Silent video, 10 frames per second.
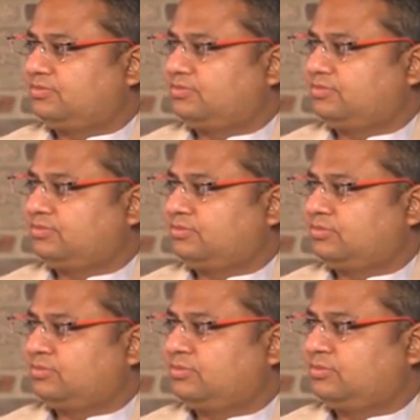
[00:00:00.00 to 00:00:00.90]

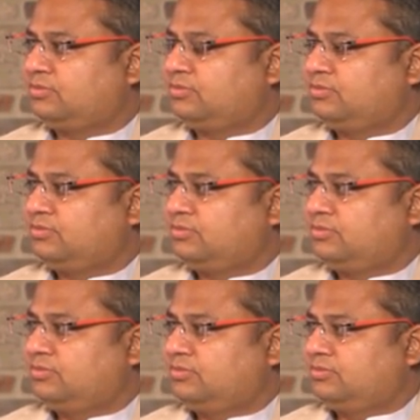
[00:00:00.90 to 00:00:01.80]

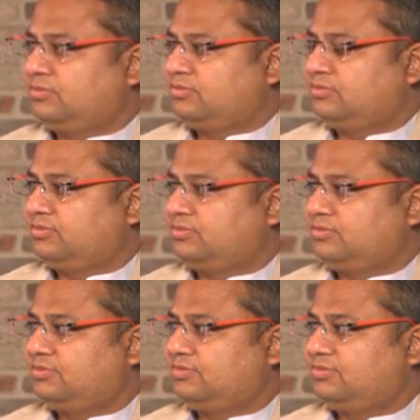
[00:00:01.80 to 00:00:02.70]

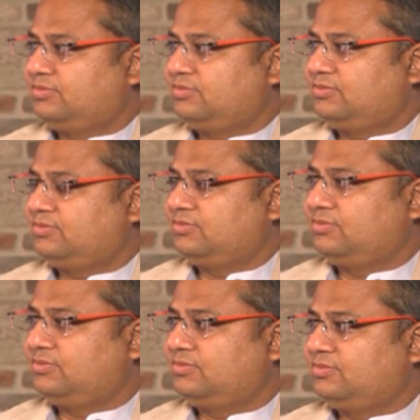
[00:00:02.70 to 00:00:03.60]

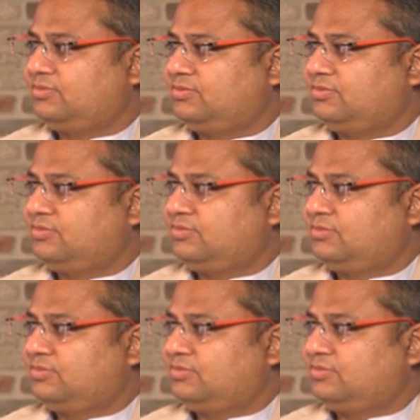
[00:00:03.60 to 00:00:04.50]
(not speaking)